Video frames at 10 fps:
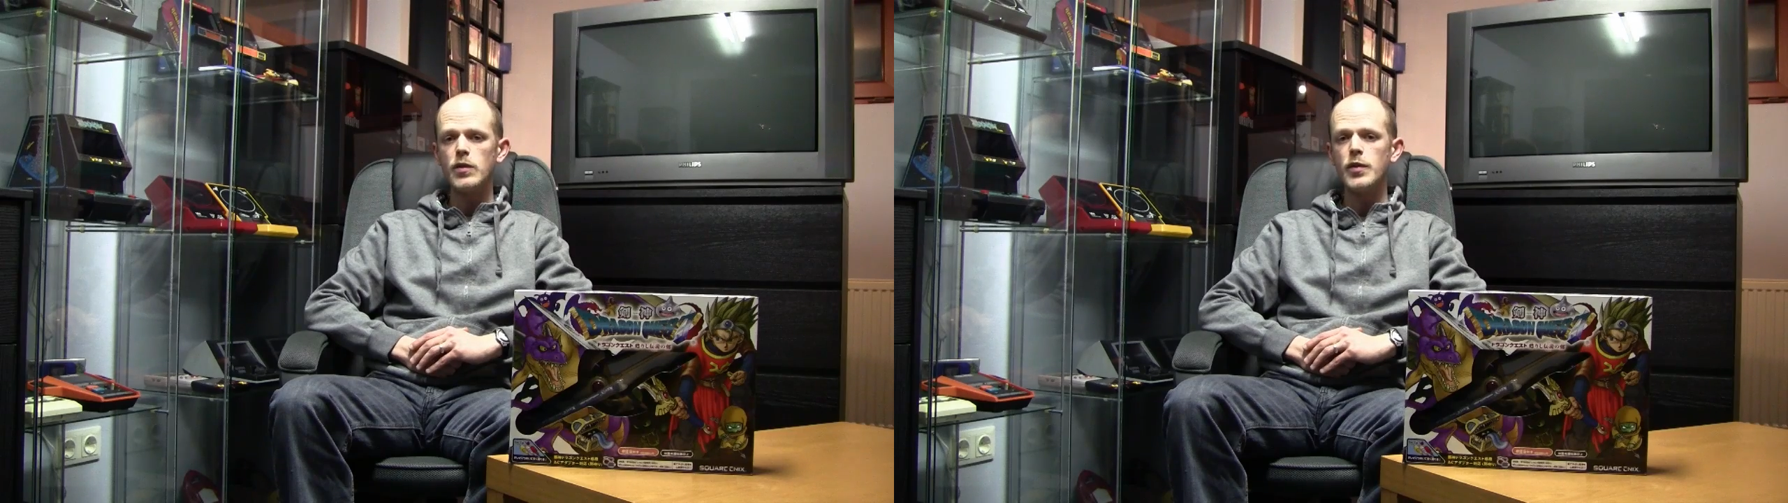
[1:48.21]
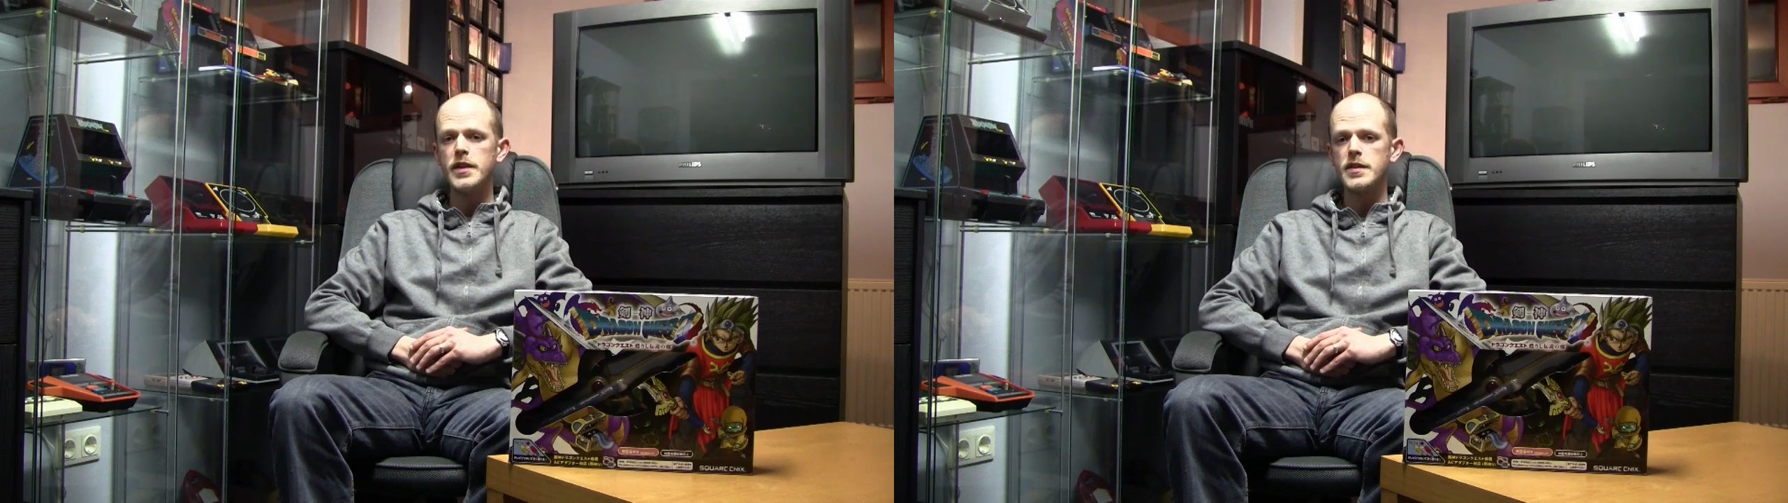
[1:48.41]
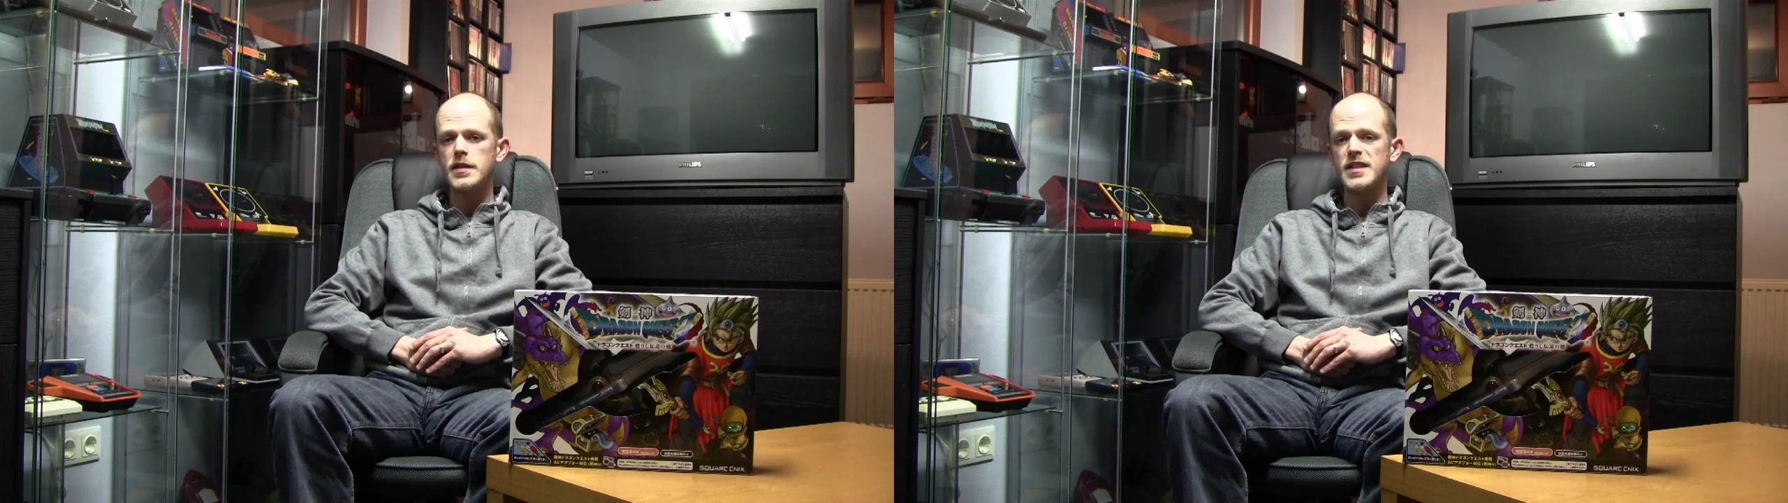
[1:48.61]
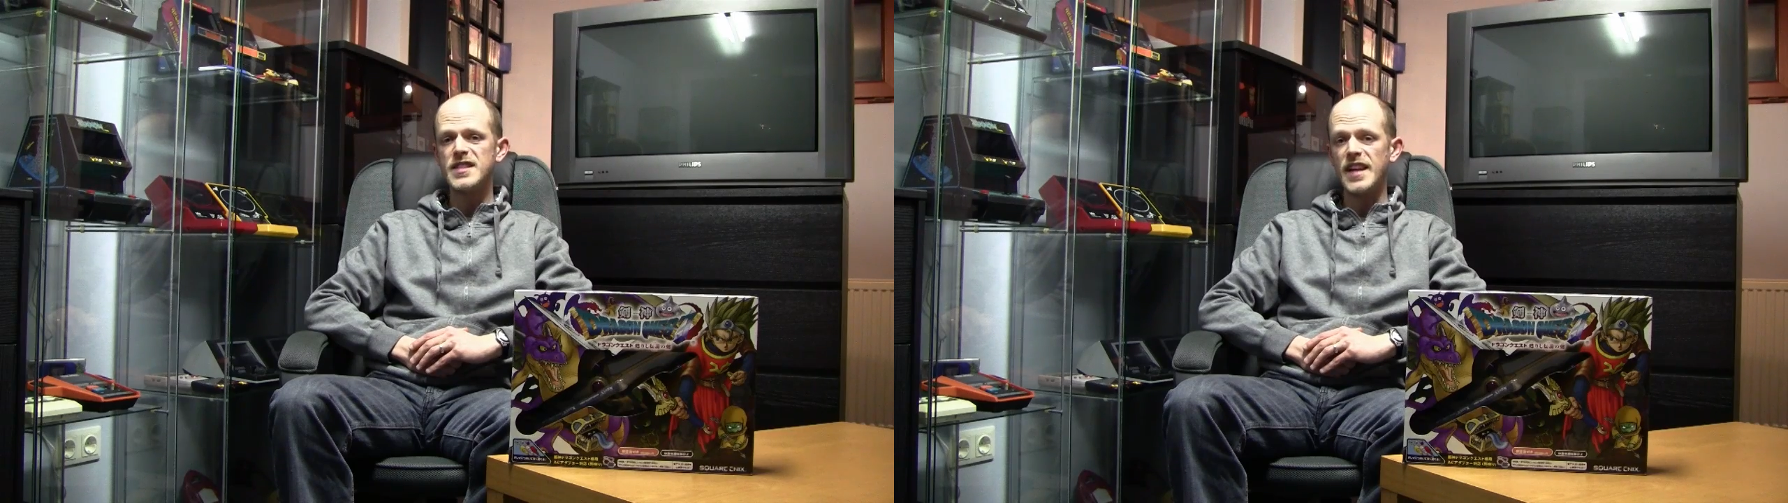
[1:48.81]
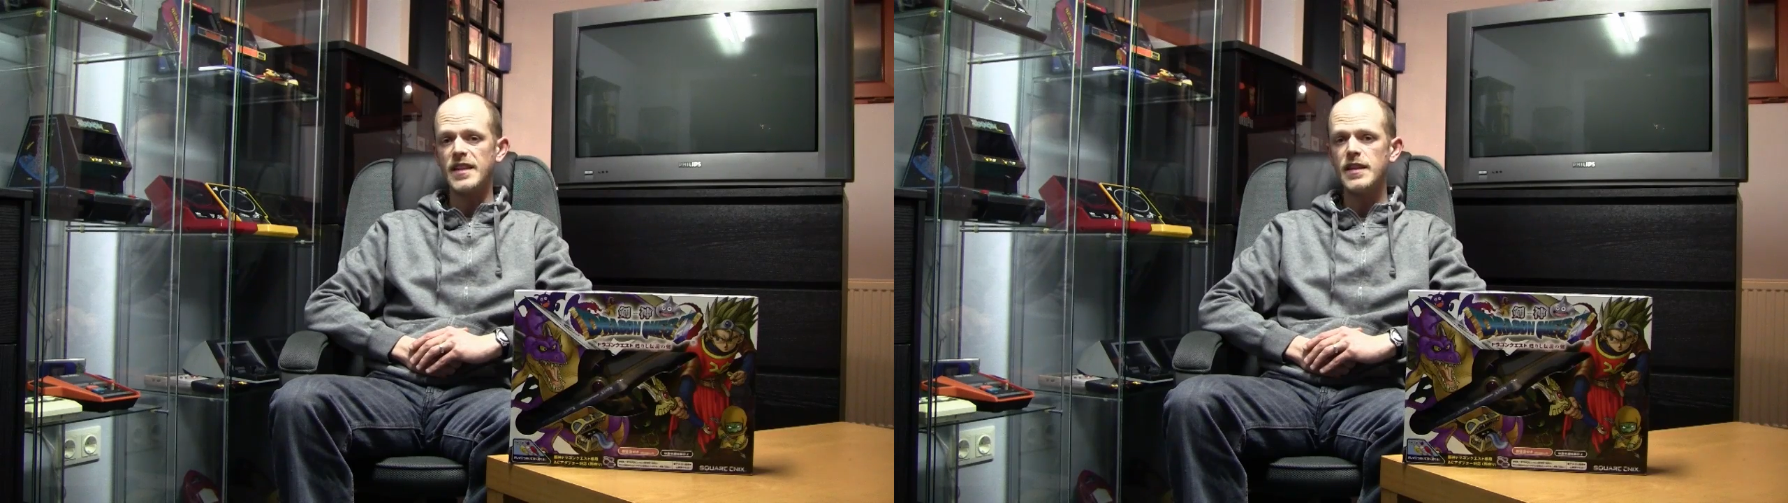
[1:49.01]
who is a
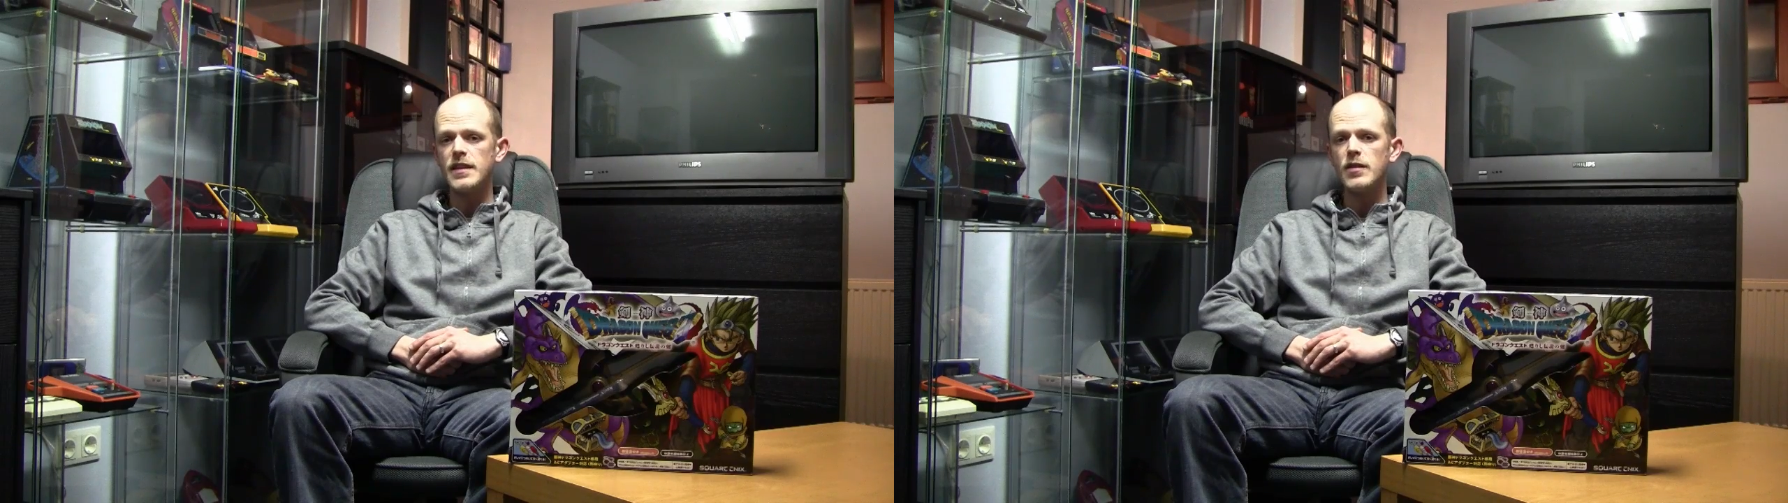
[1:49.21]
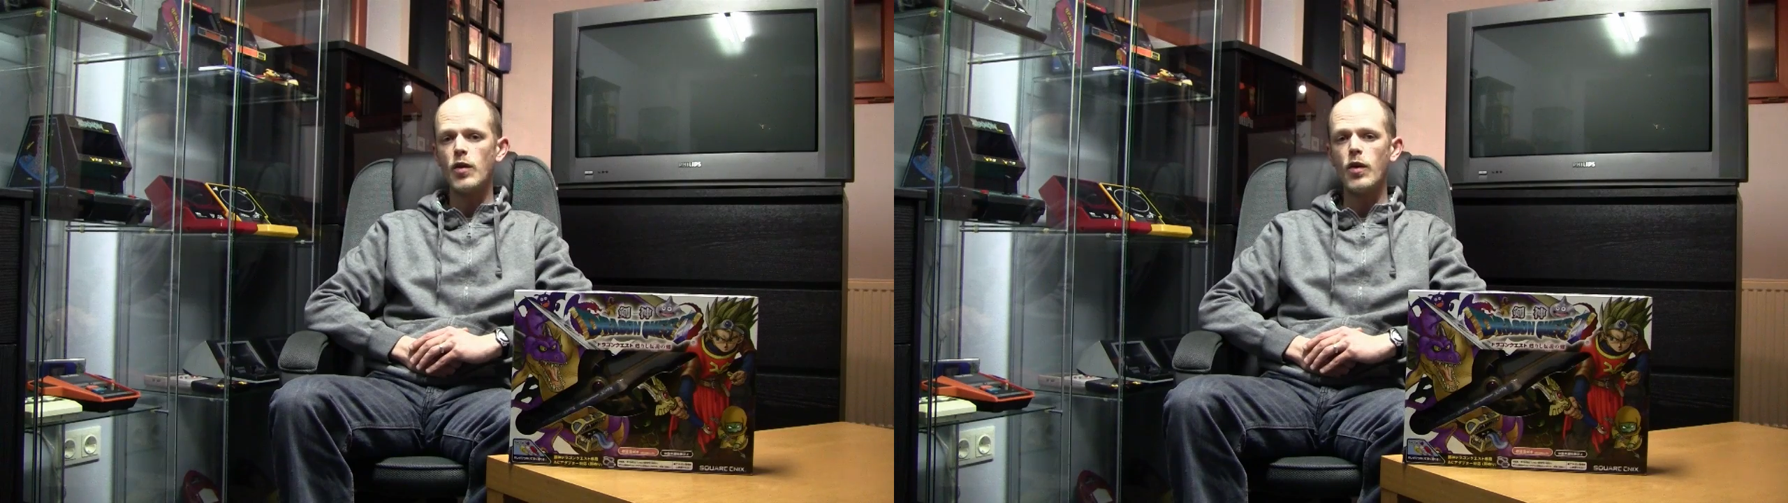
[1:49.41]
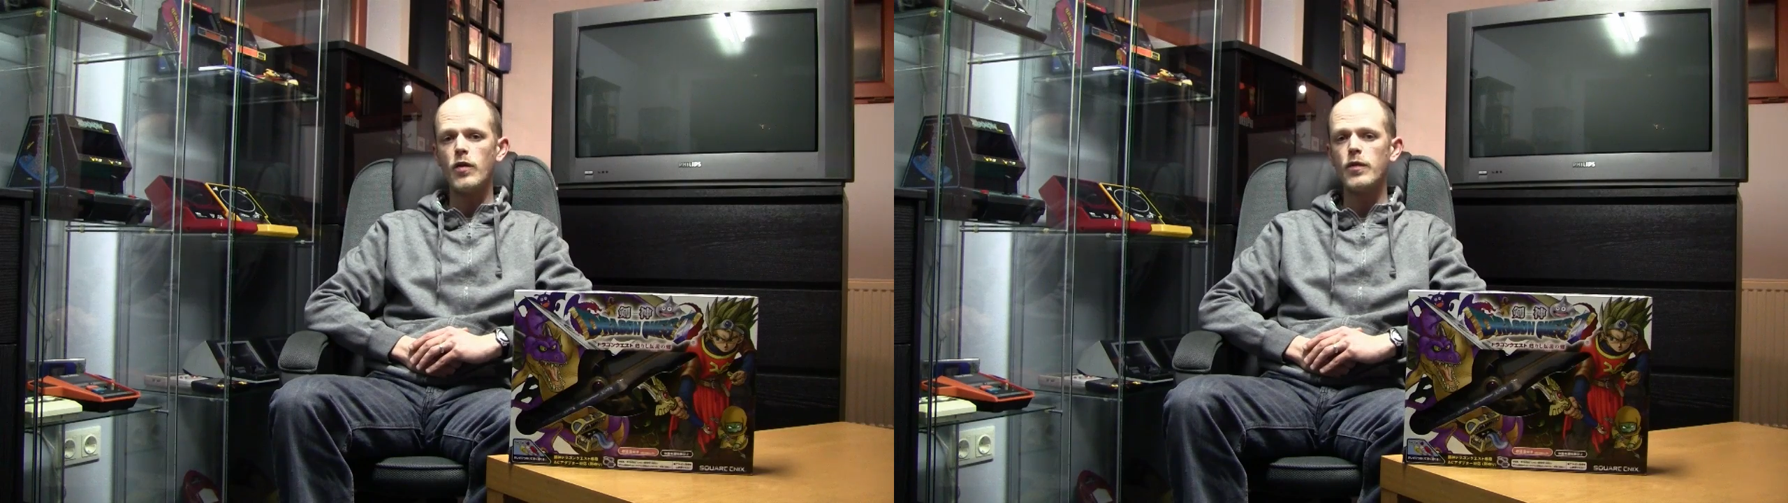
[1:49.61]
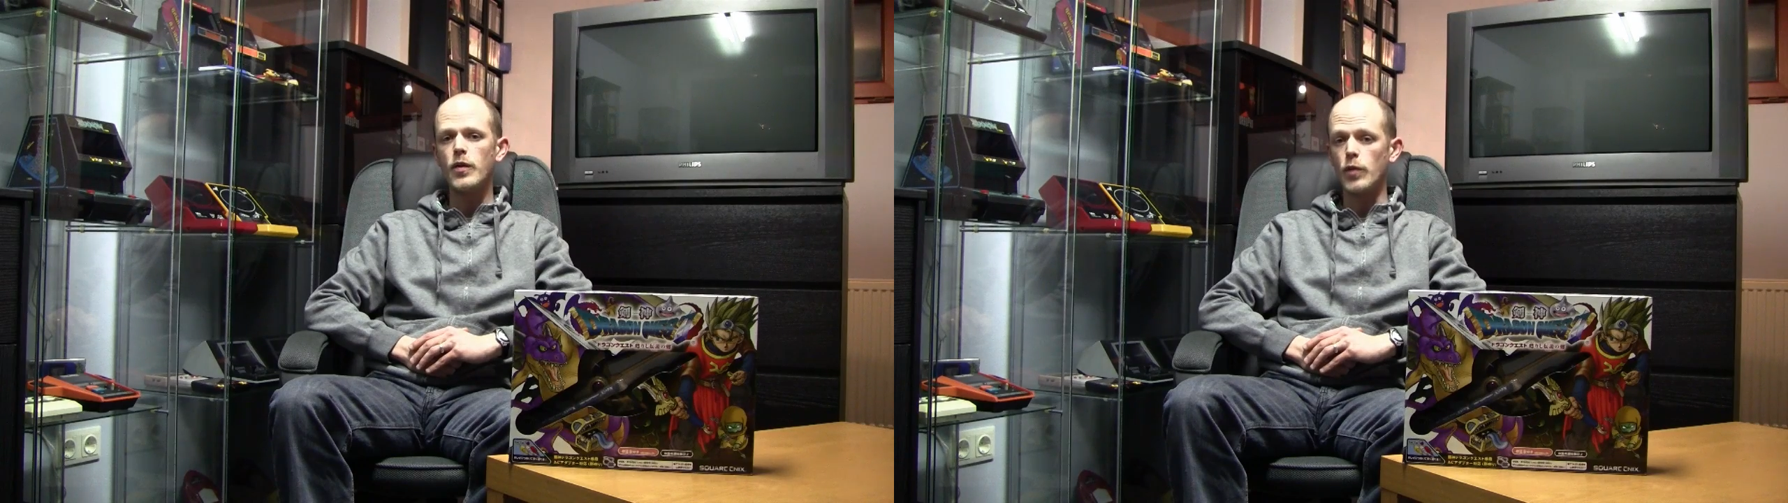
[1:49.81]
descendant of